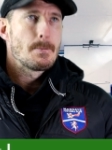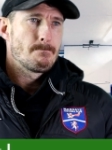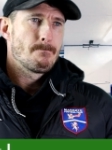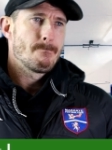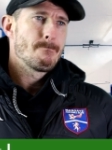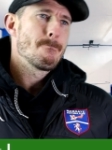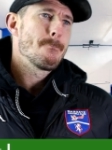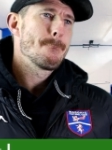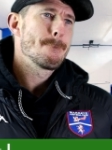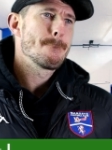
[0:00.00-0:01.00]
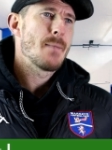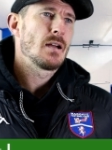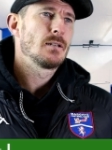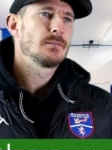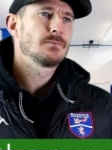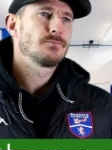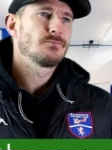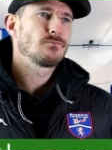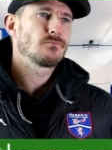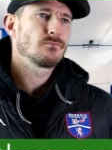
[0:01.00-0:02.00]
Um, it was one nil until the
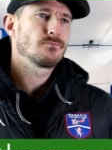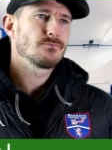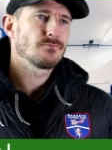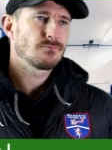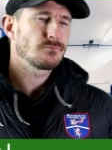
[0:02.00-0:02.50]
forty-fifth